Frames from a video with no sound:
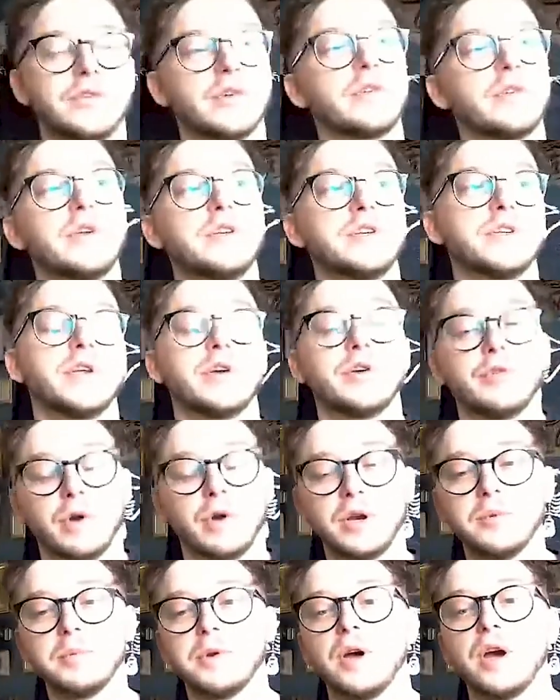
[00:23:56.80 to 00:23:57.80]
I think it's an
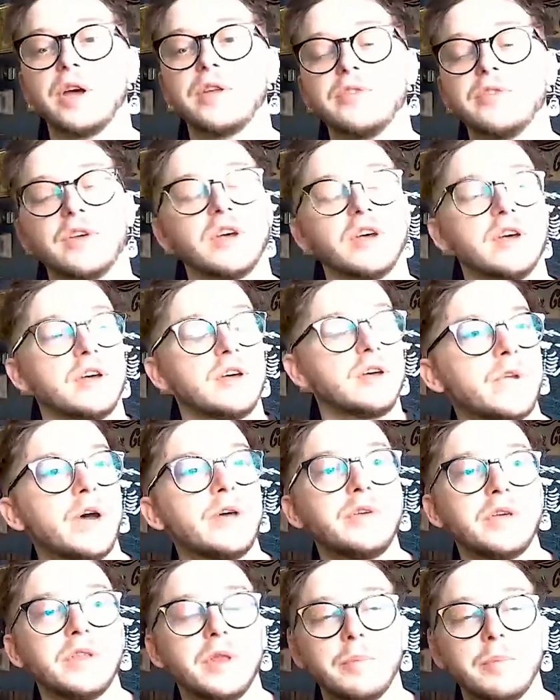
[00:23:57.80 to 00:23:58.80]
incredible idea.
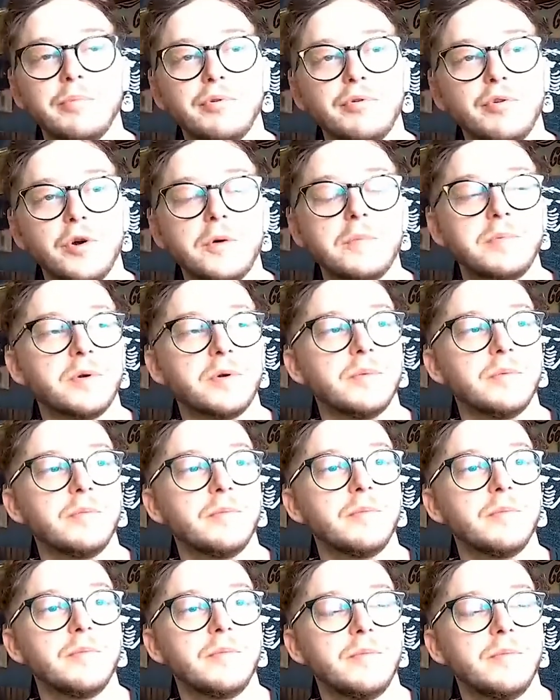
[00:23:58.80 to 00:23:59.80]
I think the
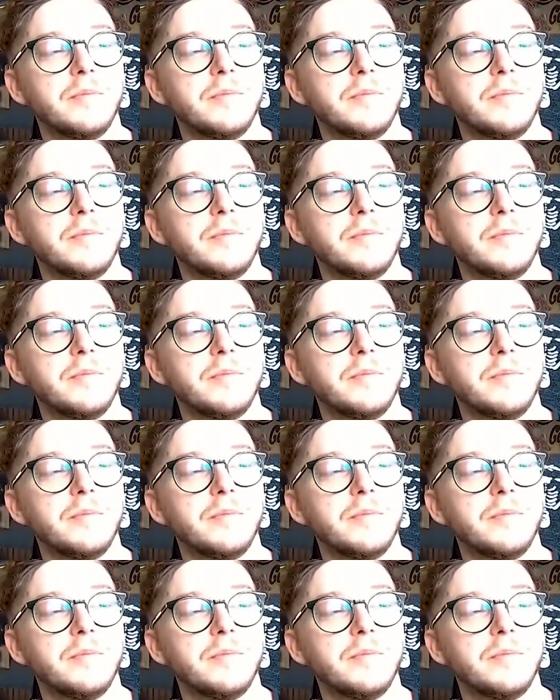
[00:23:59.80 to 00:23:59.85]
problem